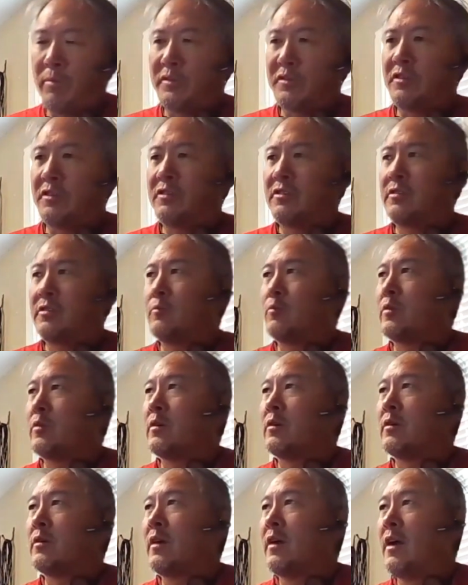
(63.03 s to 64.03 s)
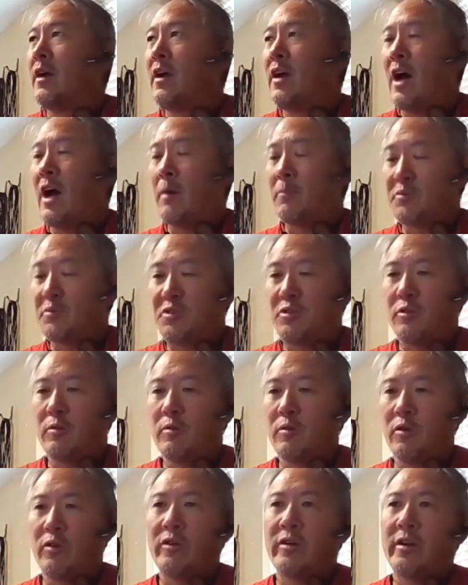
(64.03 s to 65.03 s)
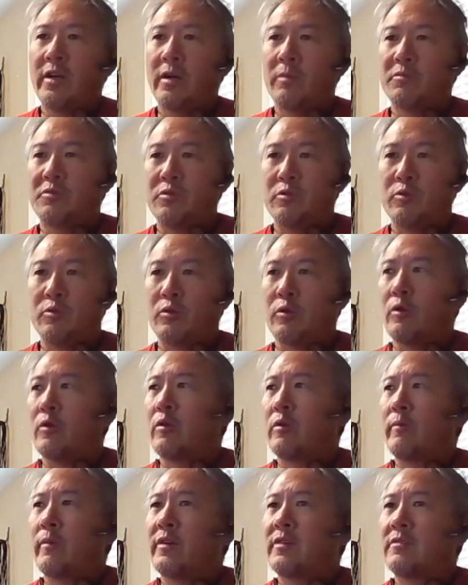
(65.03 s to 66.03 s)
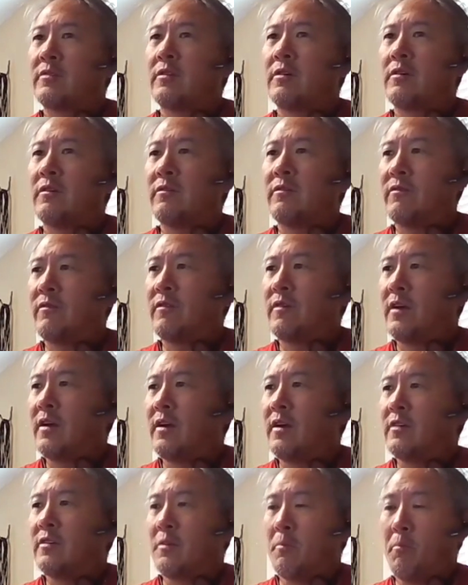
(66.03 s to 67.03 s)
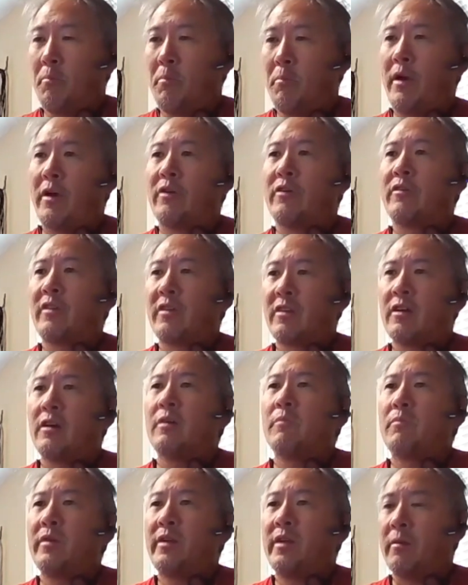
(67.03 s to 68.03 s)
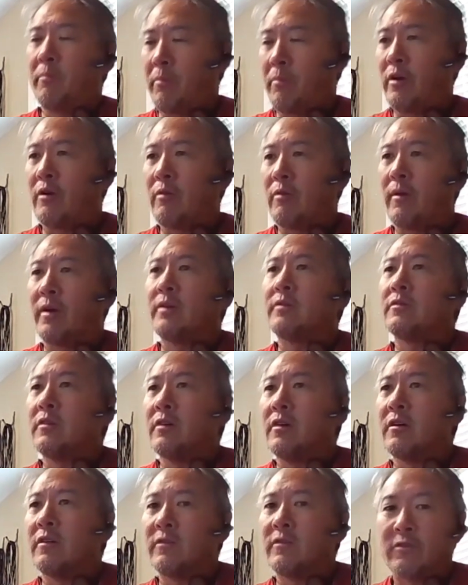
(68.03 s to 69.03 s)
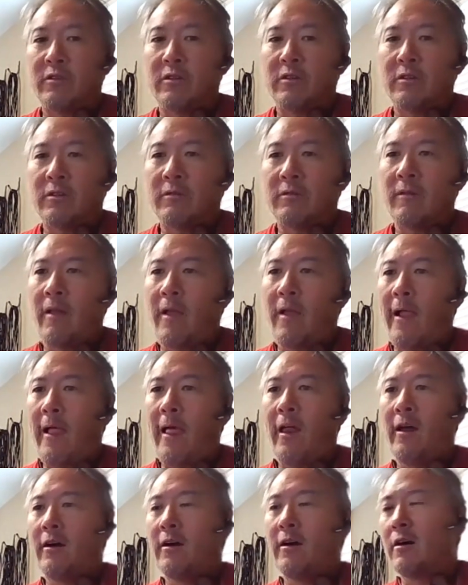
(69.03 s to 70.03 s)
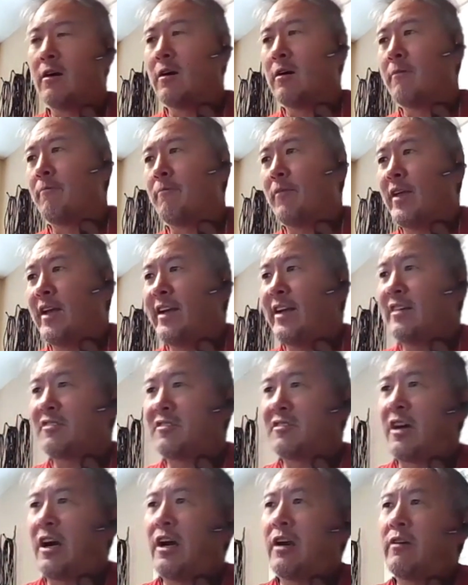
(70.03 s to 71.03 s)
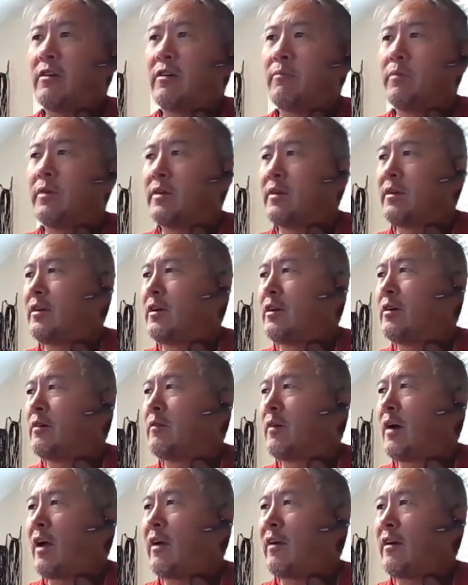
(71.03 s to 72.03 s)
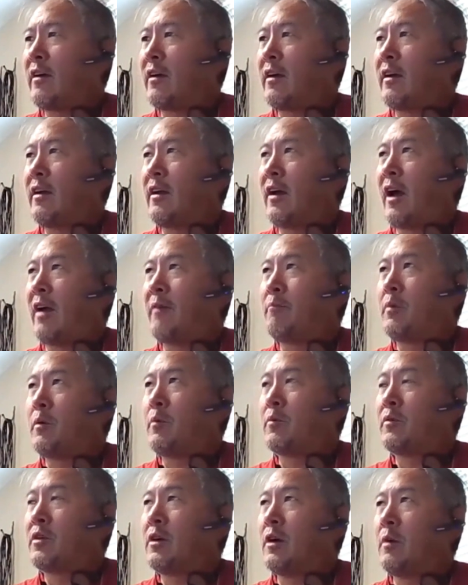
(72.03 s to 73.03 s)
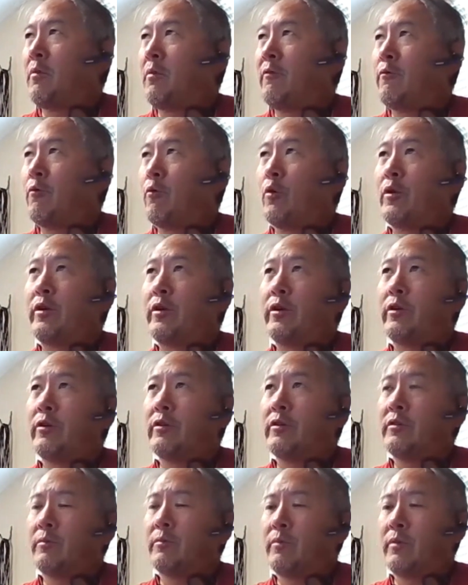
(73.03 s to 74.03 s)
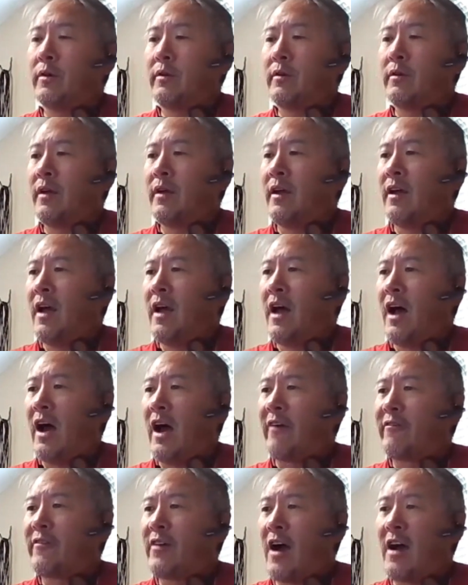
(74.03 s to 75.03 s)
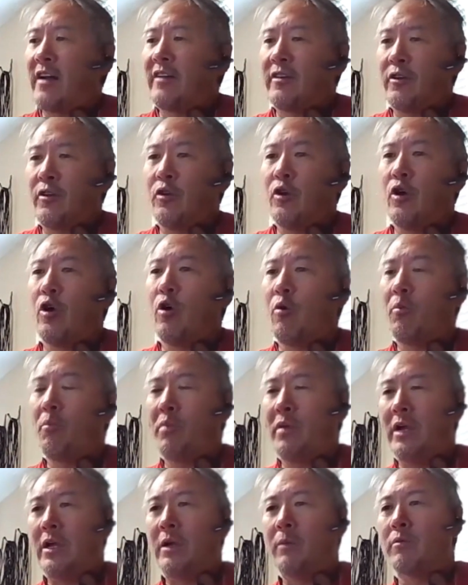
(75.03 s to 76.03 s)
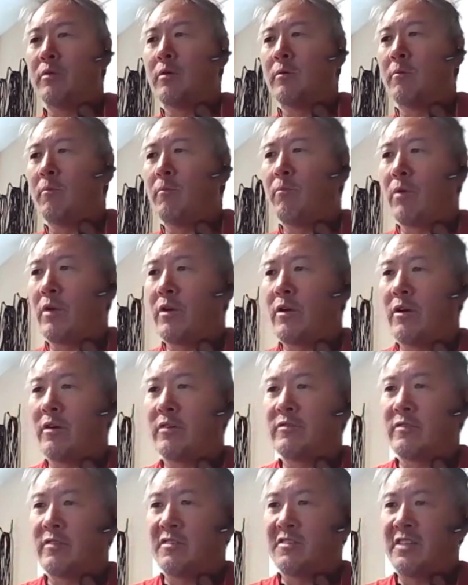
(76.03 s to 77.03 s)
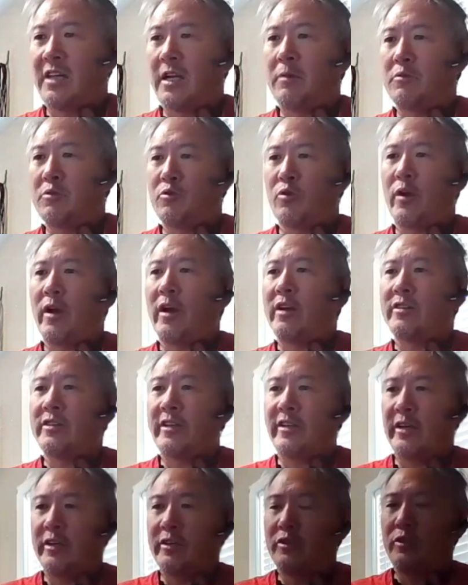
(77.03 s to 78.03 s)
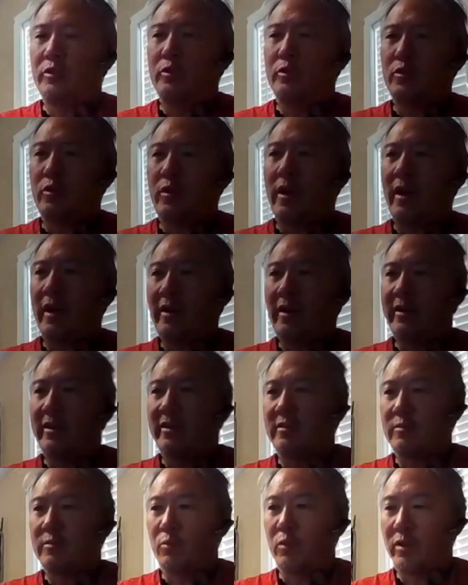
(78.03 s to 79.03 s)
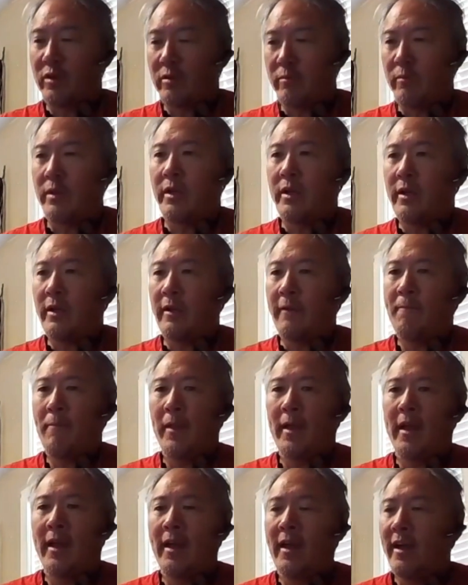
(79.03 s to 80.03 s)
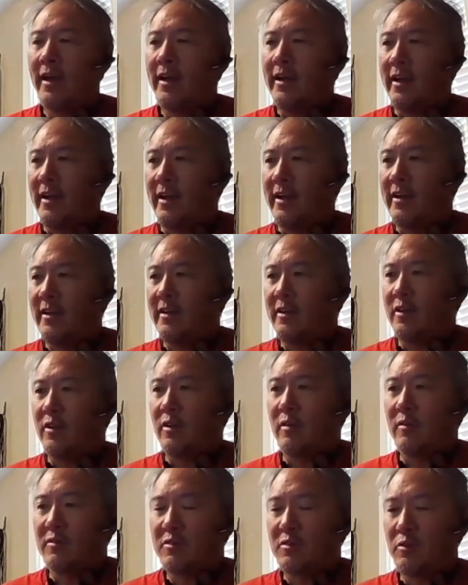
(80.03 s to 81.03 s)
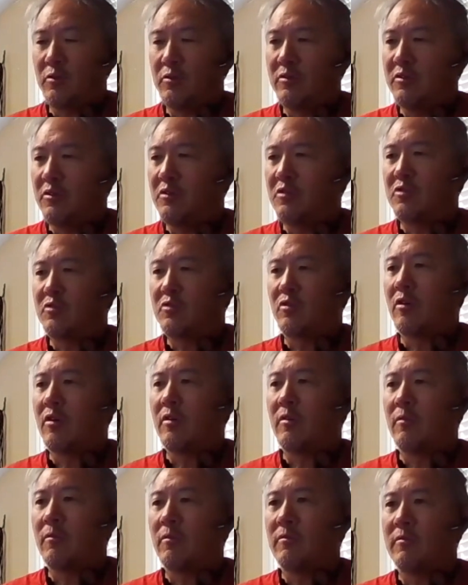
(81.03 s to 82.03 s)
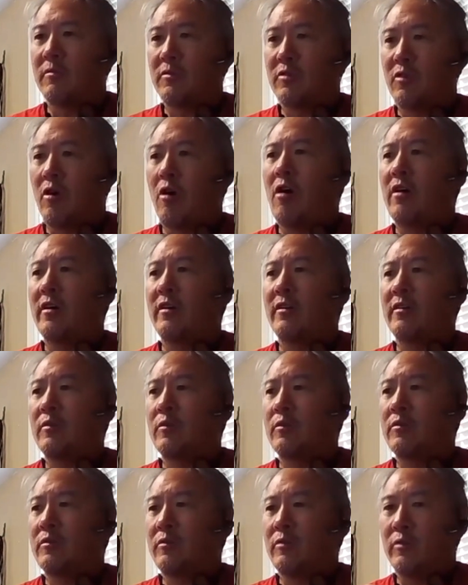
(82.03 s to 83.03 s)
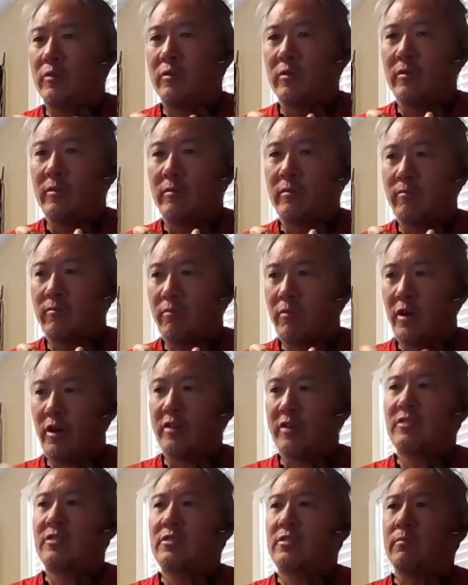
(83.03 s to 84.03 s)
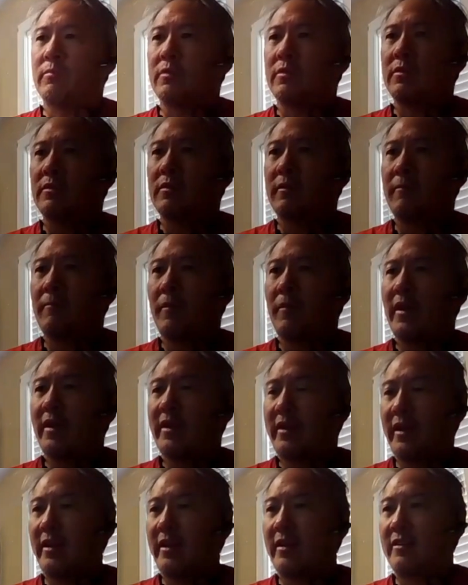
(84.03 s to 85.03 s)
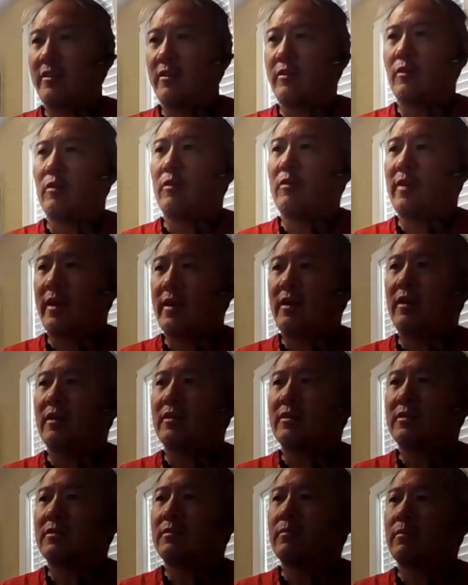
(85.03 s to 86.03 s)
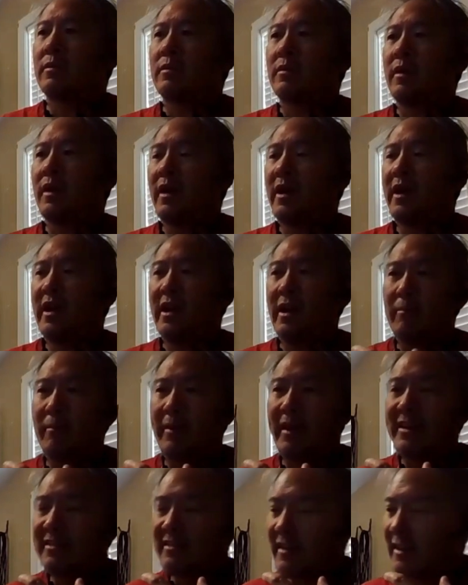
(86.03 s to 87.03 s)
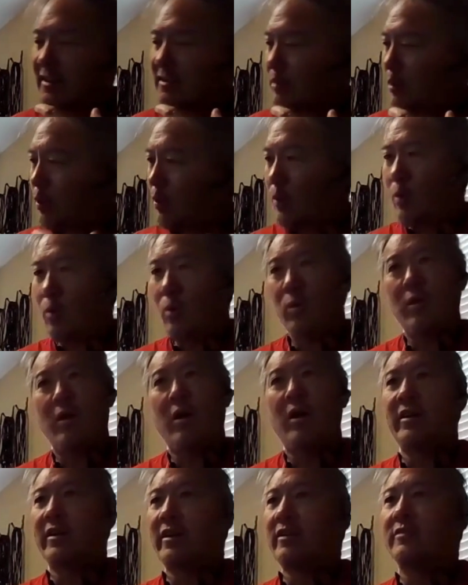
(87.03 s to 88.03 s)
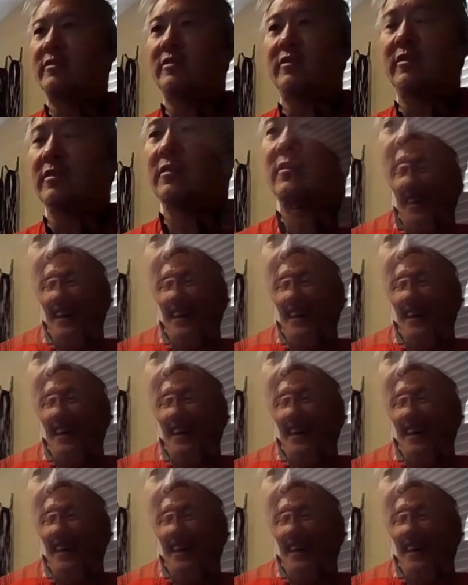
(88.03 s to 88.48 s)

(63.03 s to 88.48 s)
position where I'm still learning, I'm still growing myself to better the company and better myself. So it gets tiring, but I've been with the company 4 years, but I've gotten to know people because of the same strategy IssueTrack is with me. As soon as you start talking to your customer, getting to know that customer, it makes things a whole lot easier.